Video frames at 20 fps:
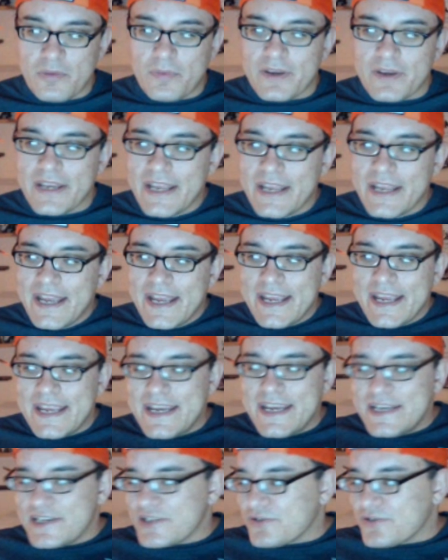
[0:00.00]
but
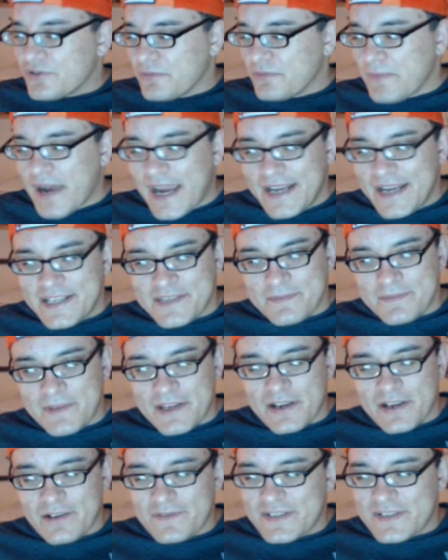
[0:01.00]
he just reminds
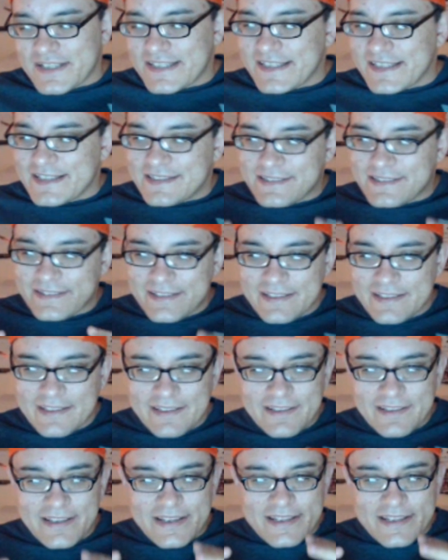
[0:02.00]
me of just this
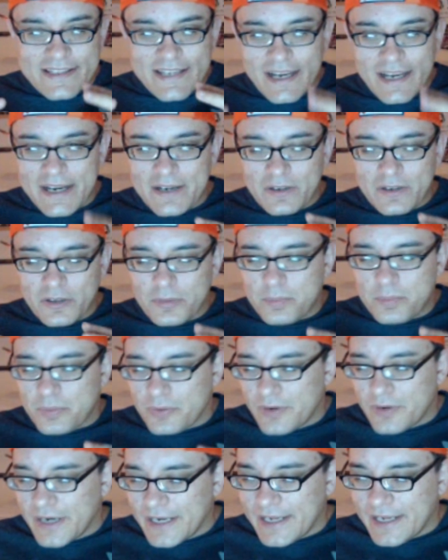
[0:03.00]
little entitled
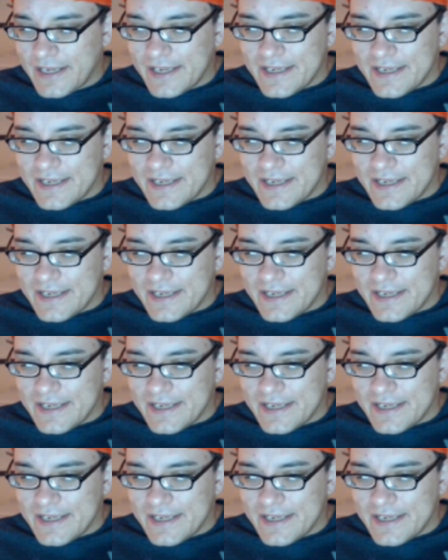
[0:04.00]
prick.